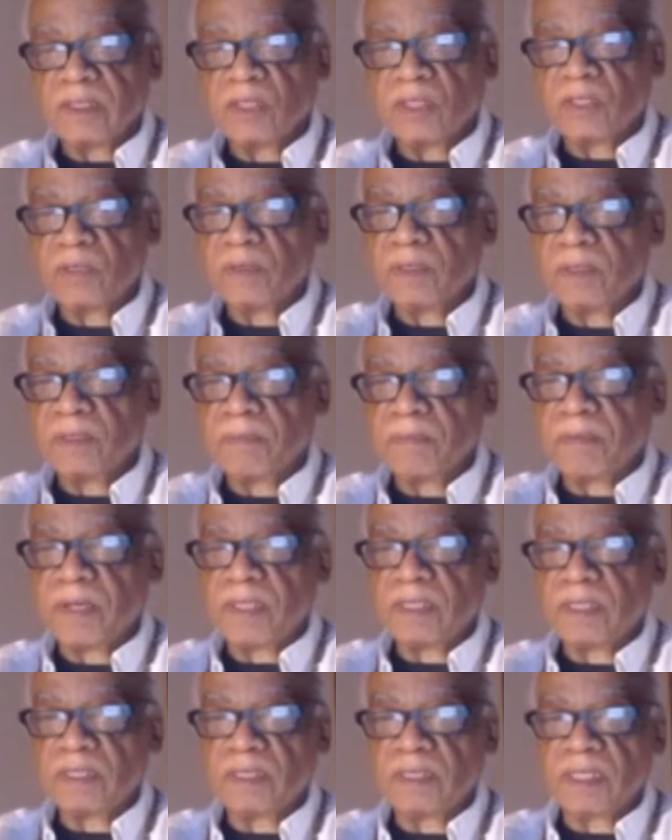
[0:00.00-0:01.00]
student
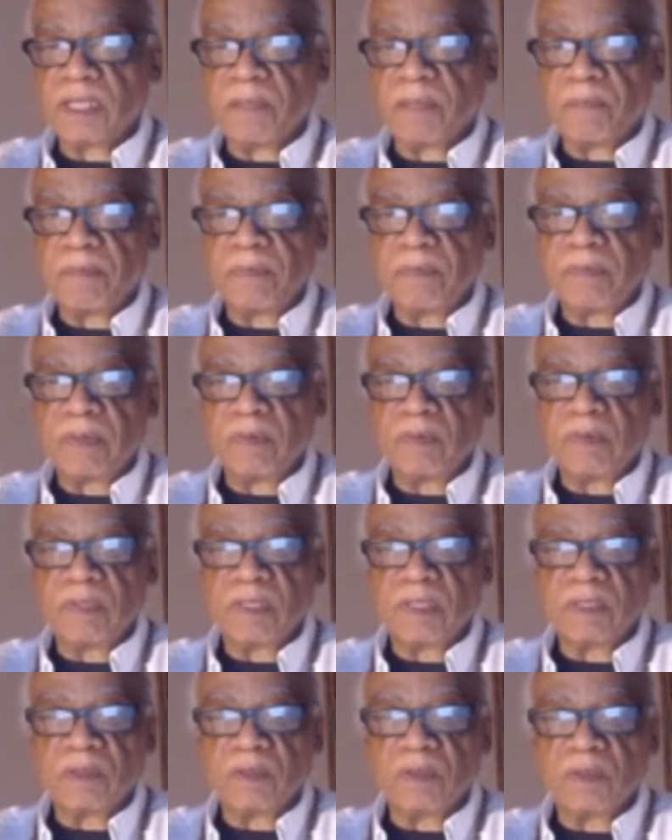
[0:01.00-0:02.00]
apprentice, helping me
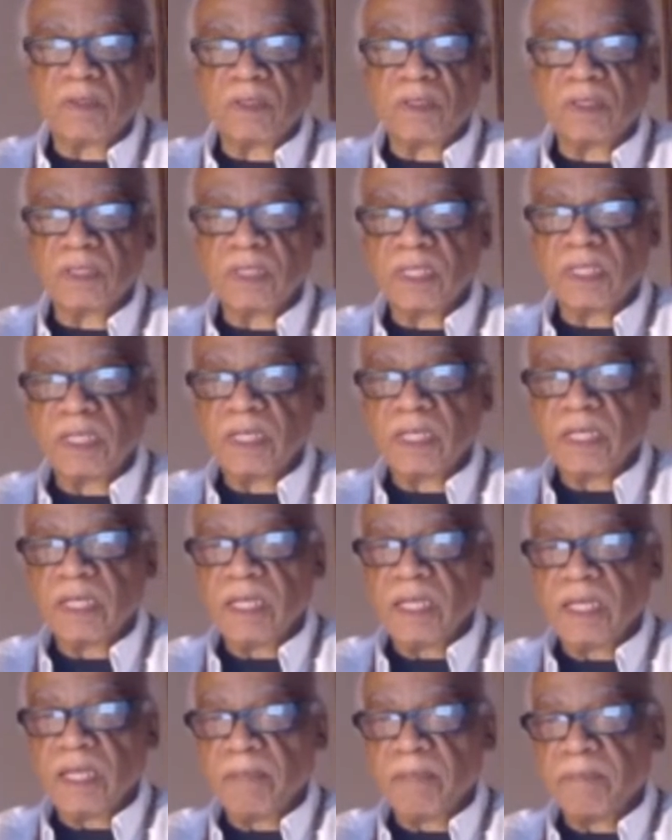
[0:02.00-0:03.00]
with the course.
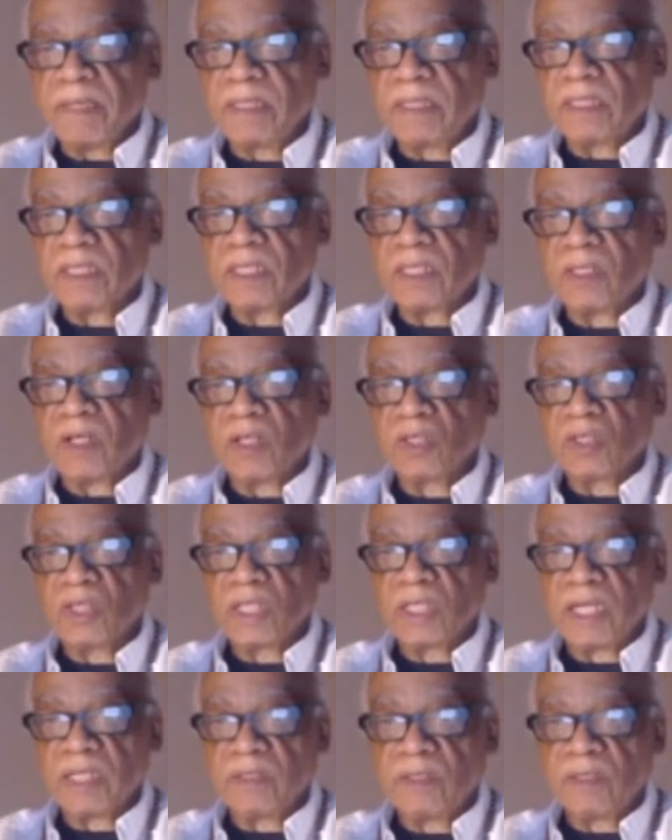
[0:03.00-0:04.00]
And basically all
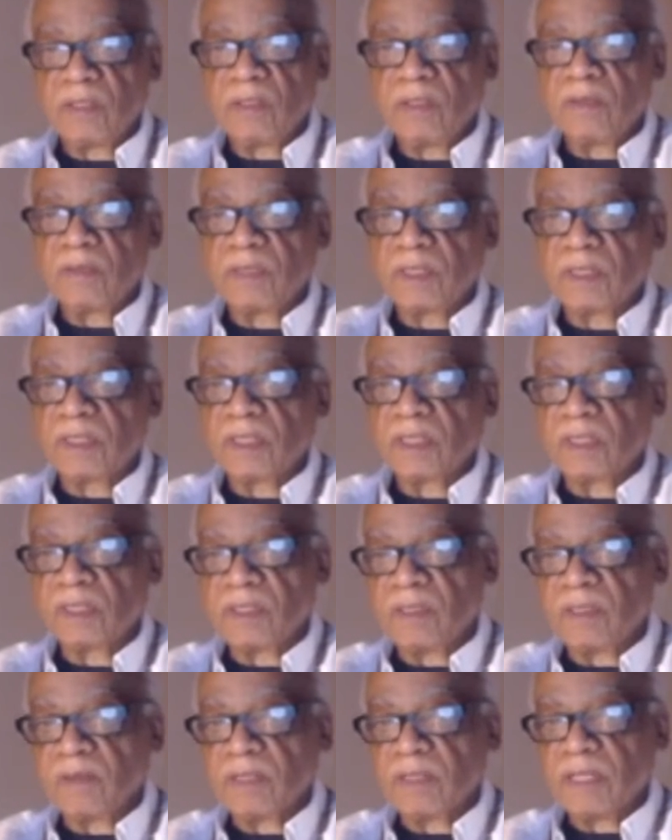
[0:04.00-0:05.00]
she had to do was
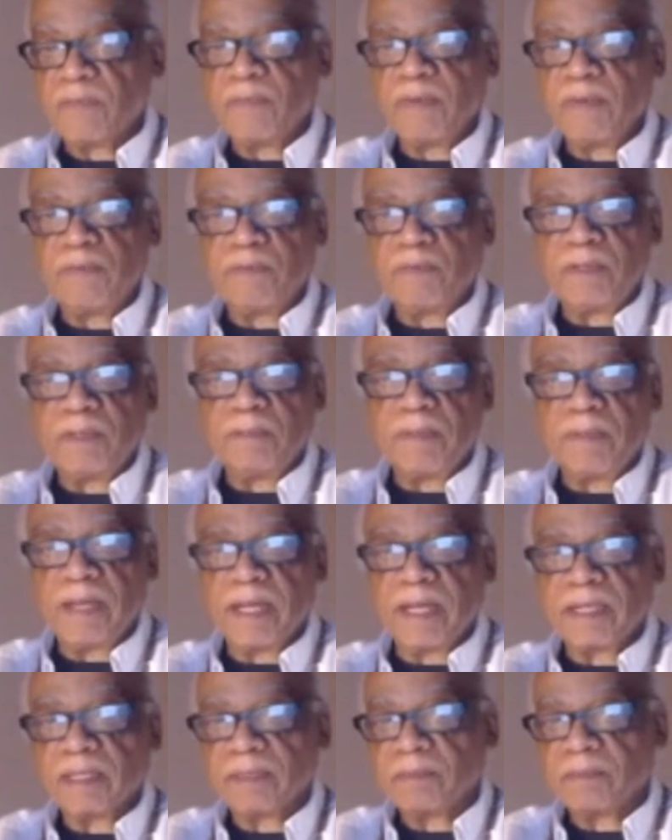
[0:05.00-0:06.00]
just, give me
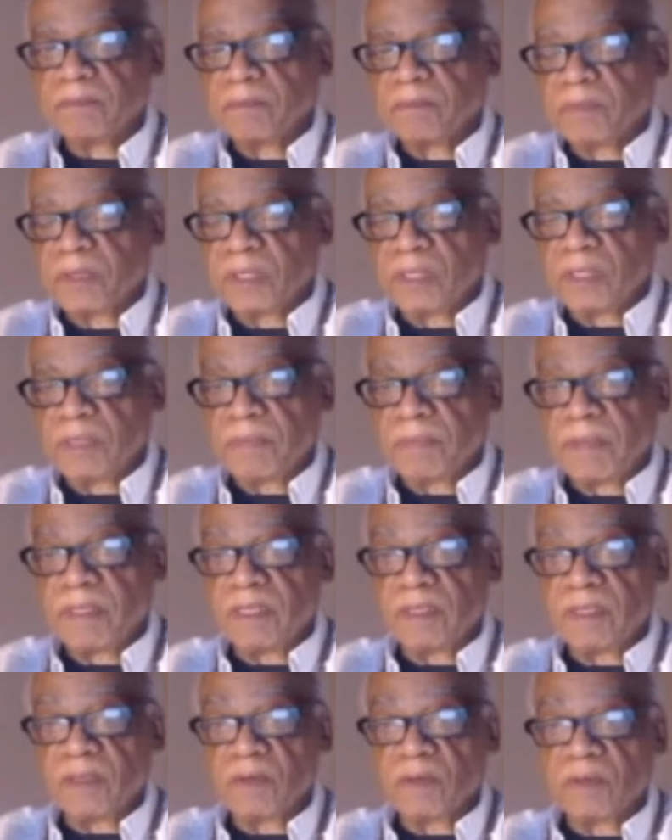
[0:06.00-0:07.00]
feedback and
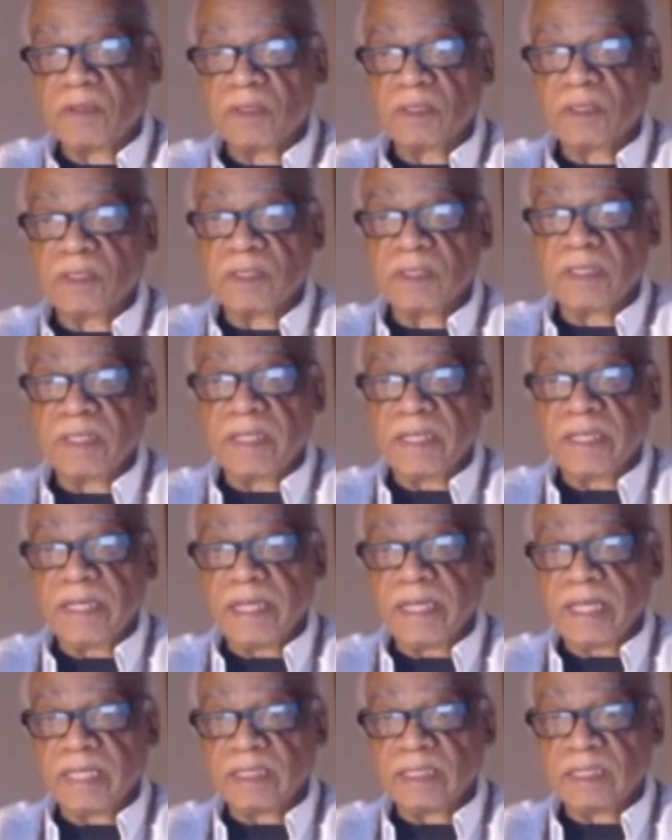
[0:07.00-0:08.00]
participate in the course
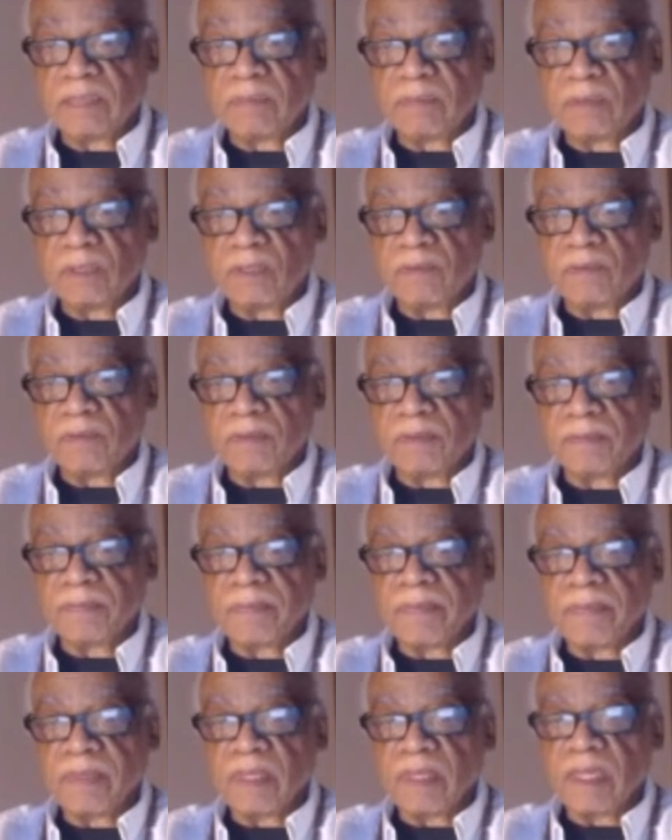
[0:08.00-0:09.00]
as an observer.
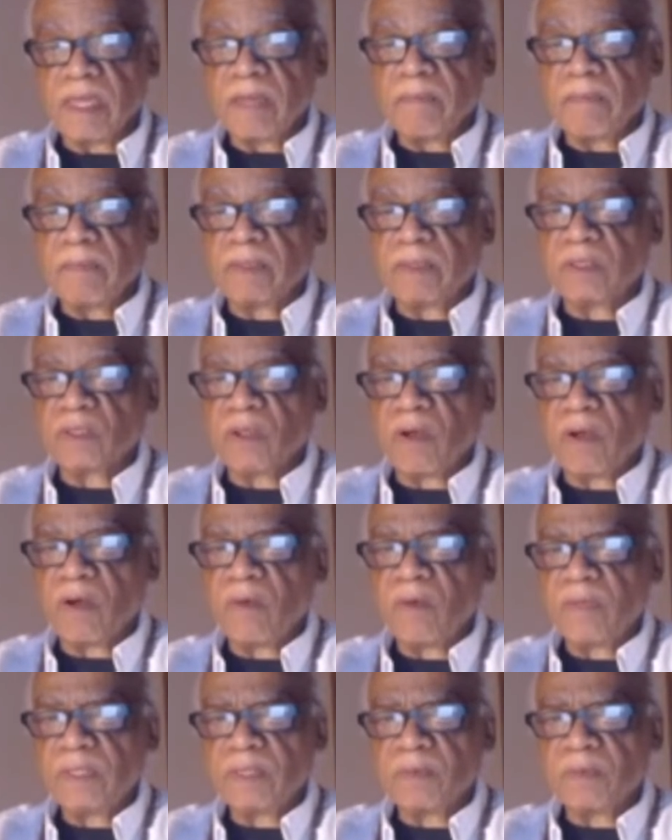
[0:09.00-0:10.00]
But there's
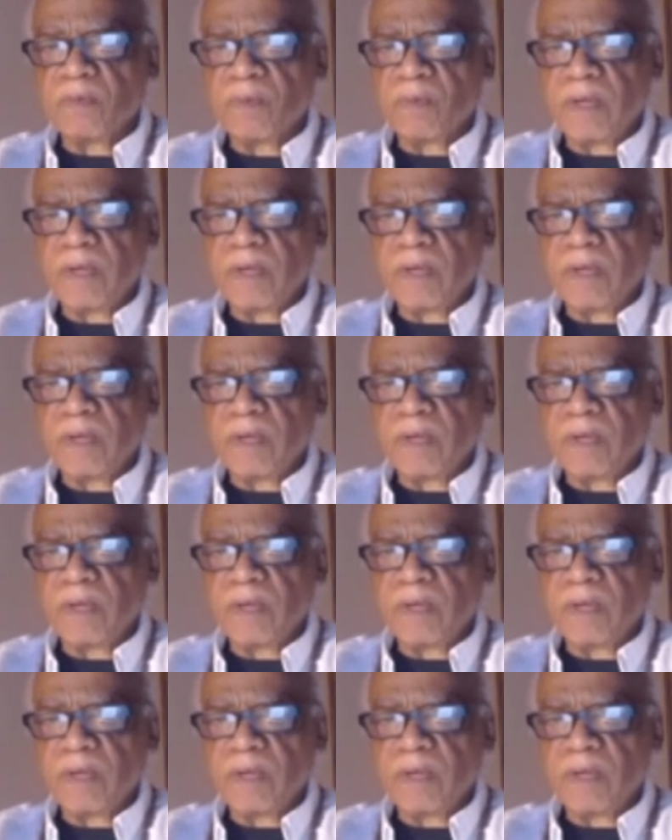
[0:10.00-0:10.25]
always a